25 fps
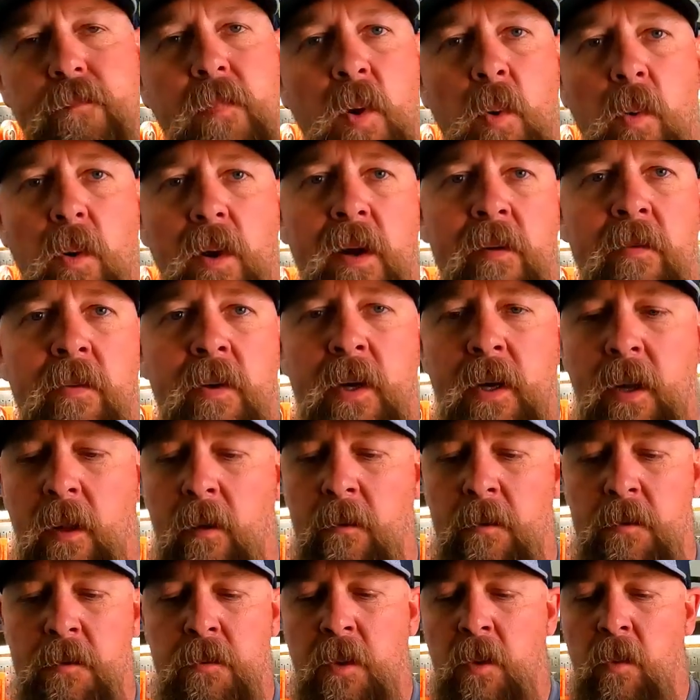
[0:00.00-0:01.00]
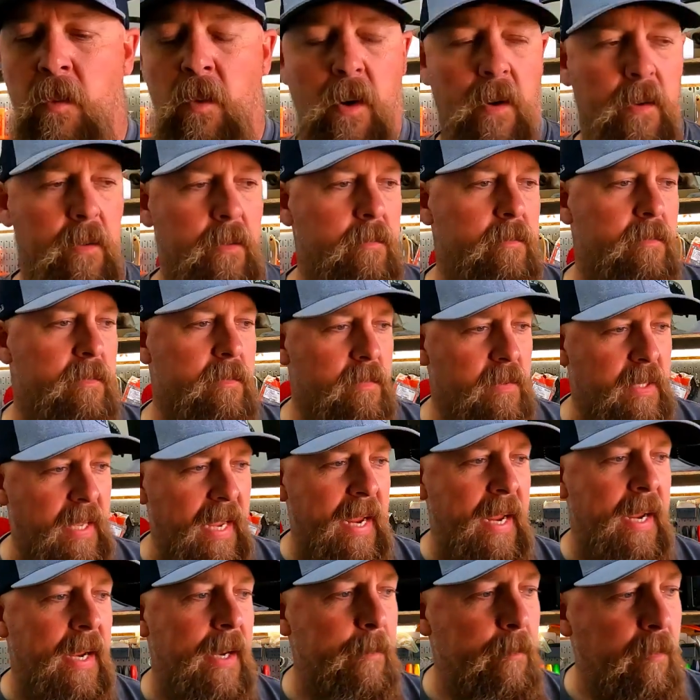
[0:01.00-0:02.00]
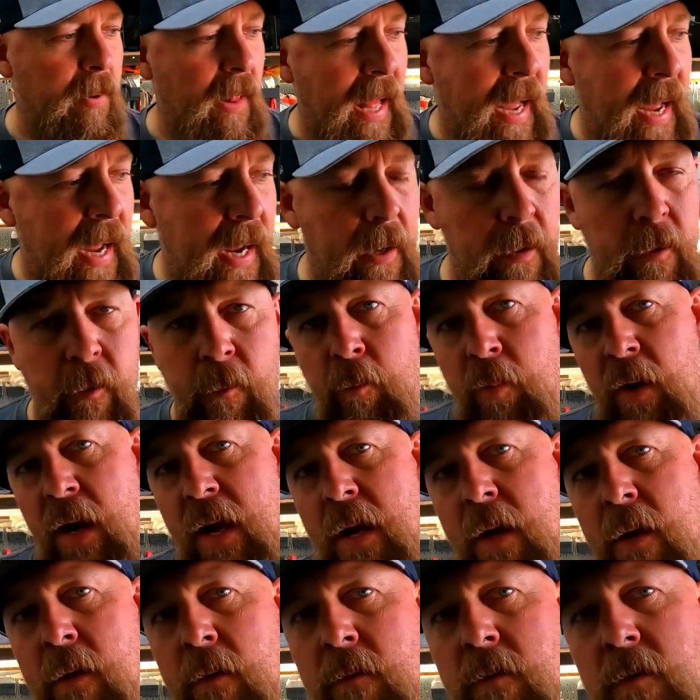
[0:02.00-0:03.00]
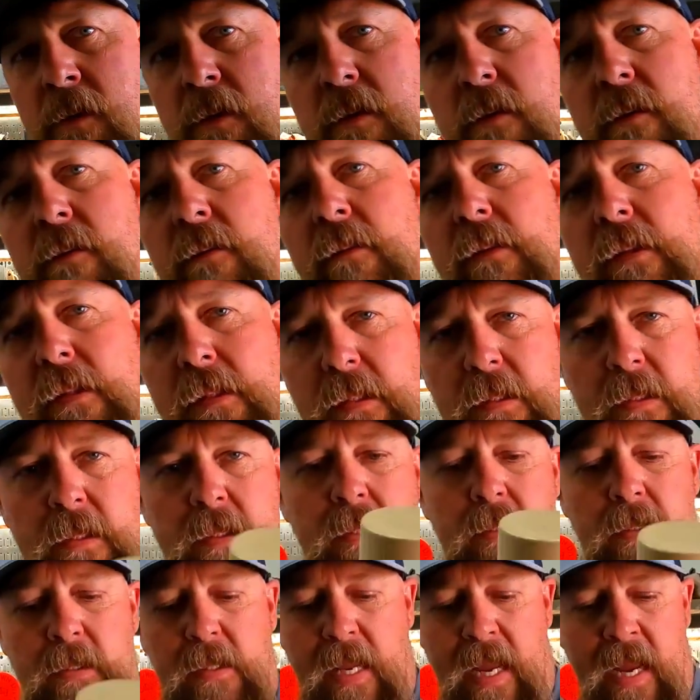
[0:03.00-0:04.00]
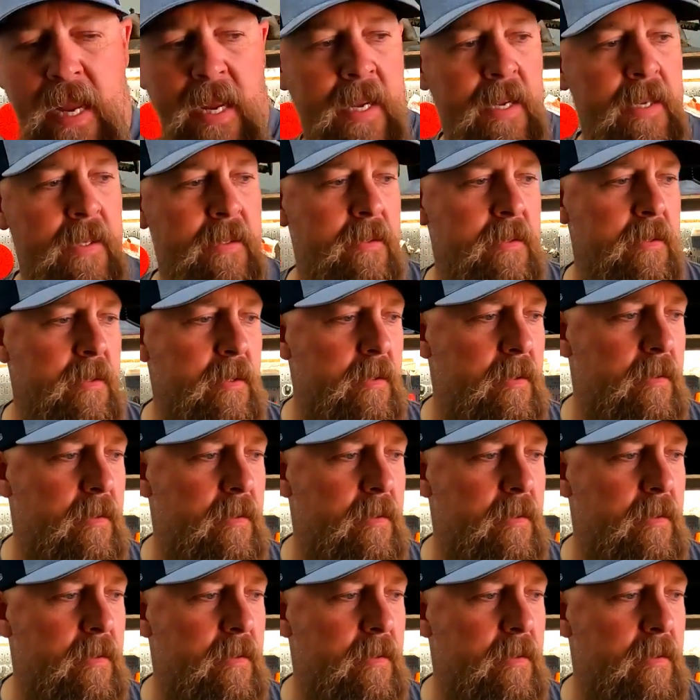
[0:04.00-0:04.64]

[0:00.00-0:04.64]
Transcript: whatever colors we want. Tan, black, or browns, tans,